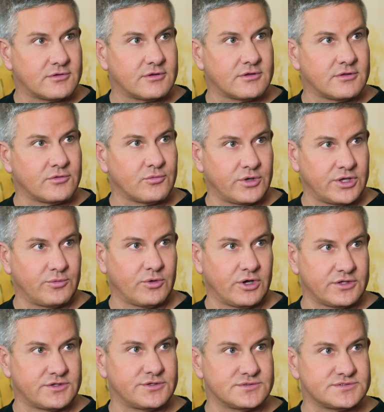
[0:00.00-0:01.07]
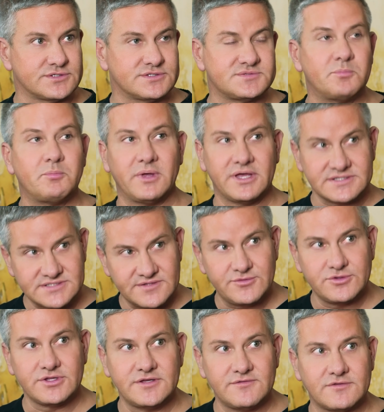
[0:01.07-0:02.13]
the way you want to. So it's best if
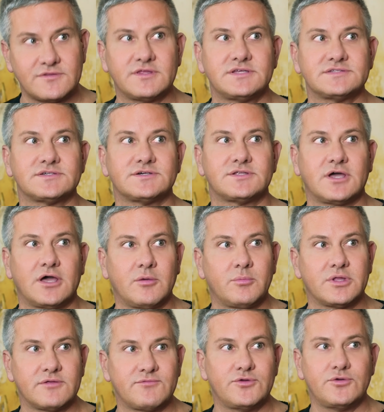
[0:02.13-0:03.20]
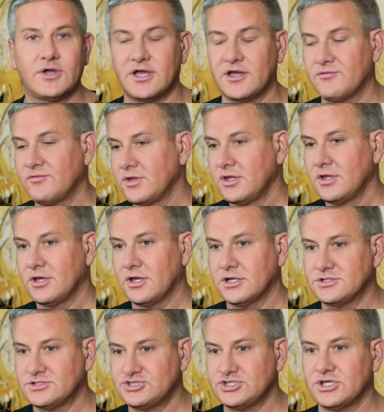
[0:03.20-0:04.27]
you leave the things on top, but if you have a
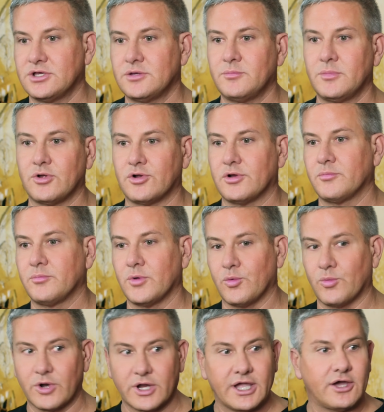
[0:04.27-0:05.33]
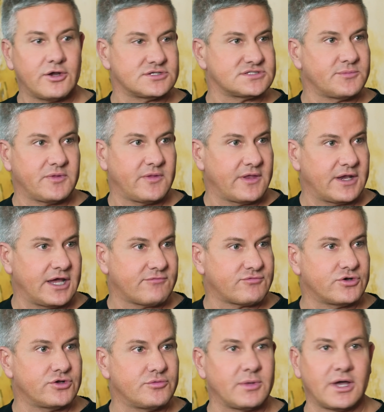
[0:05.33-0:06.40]
gym or a workout or something that
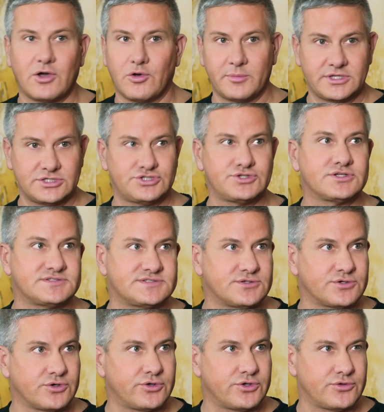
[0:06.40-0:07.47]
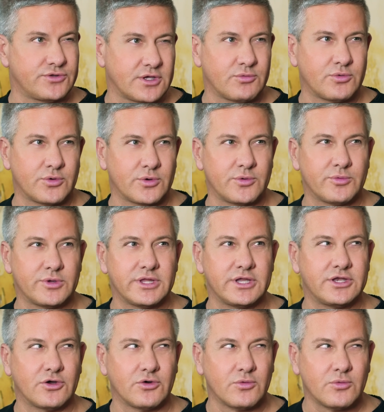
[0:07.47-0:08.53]
afternoon, by all means, you can still go and do that, where we really
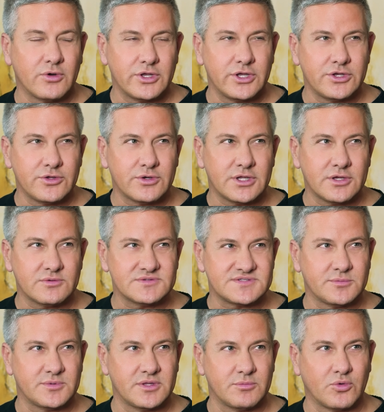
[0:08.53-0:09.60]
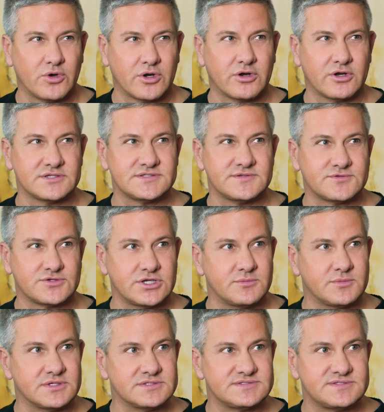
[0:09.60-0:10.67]
don't want you doing it with some of the more aggressive
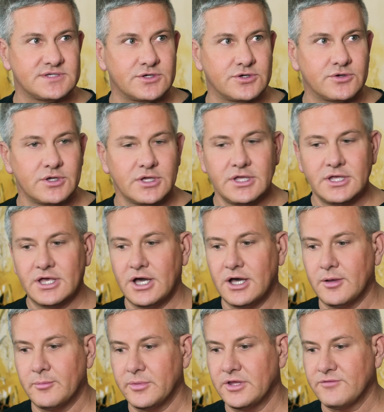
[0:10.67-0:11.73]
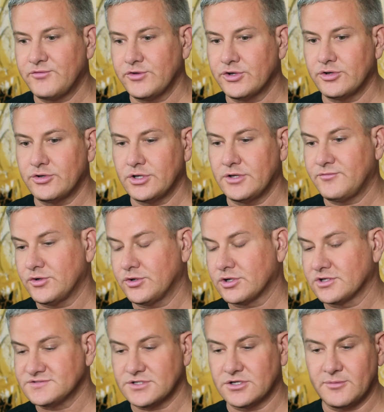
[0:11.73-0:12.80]
treatments. So if you're
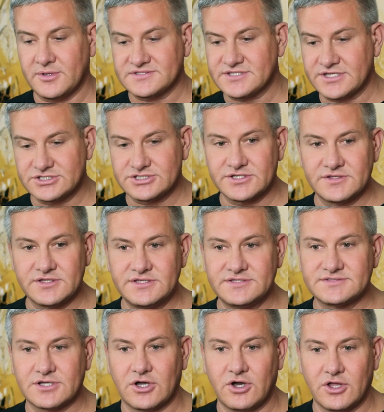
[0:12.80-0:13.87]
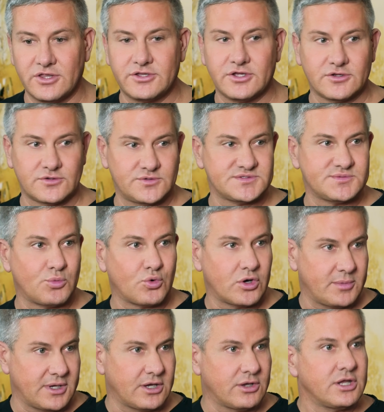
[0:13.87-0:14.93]
concerned about scheduling these, call and talk to us more
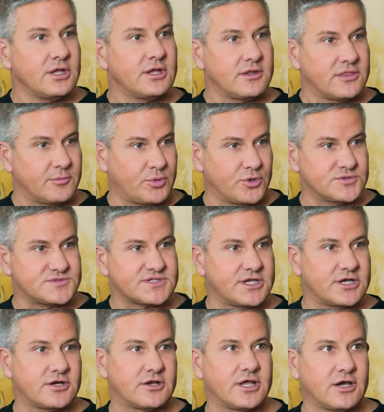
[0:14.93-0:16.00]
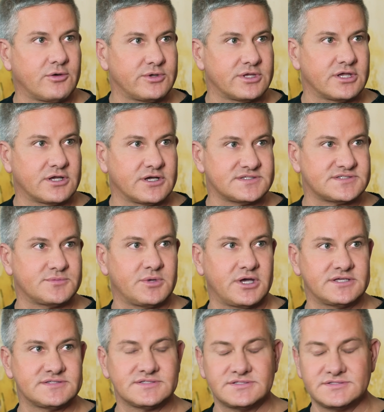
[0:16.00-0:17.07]
about the post-care and how we can
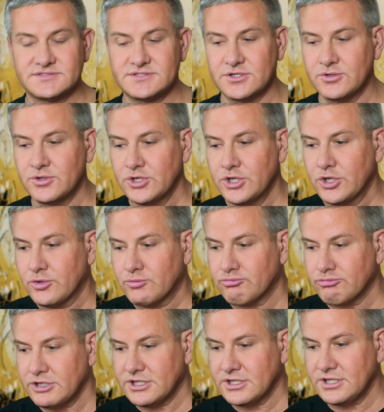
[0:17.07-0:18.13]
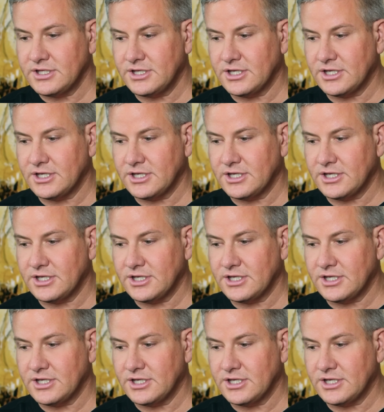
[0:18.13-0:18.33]
customize it. So really,